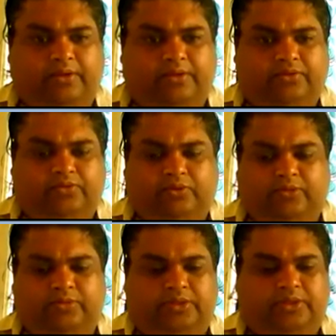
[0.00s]
this will
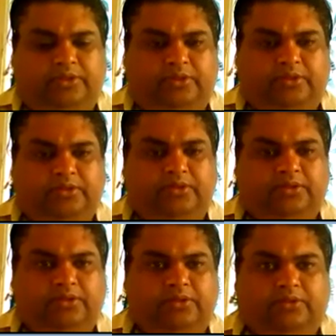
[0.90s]
be
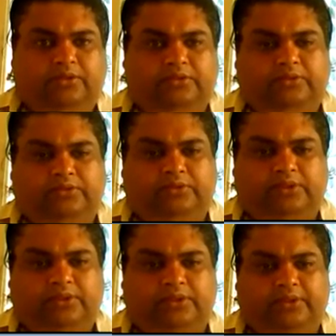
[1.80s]

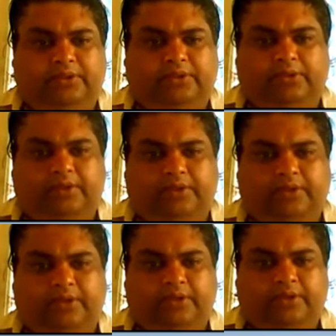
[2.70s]
C,
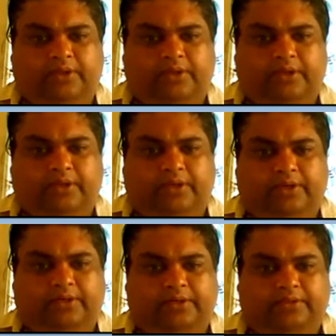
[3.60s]

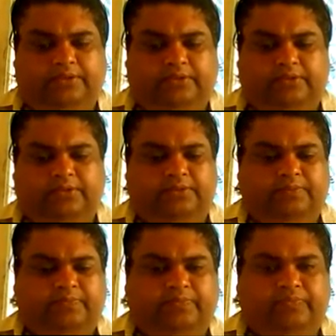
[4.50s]
and this is
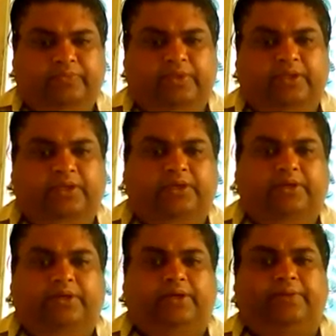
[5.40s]

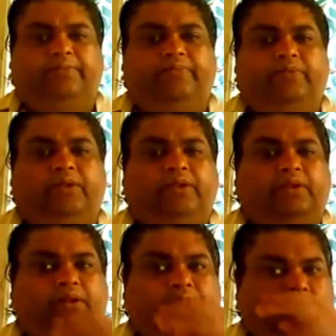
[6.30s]
D.
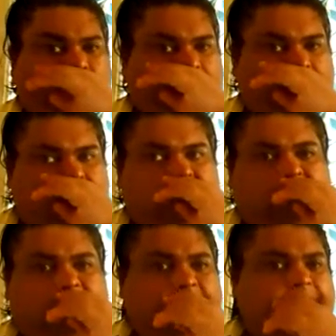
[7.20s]

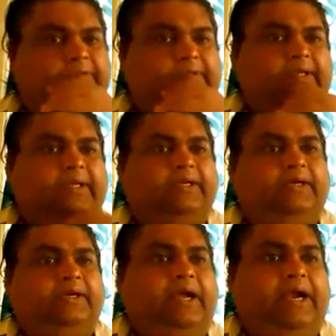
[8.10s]
So
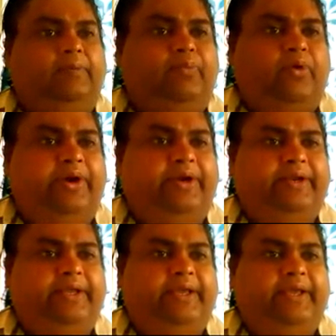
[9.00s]
at
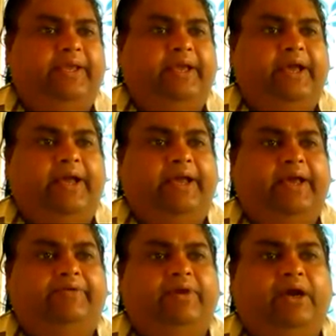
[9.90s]
point A, I
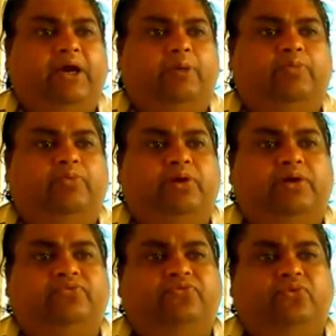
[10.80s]
have an
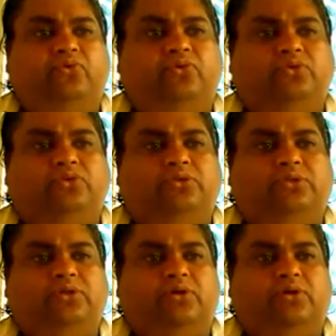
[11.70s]
upward force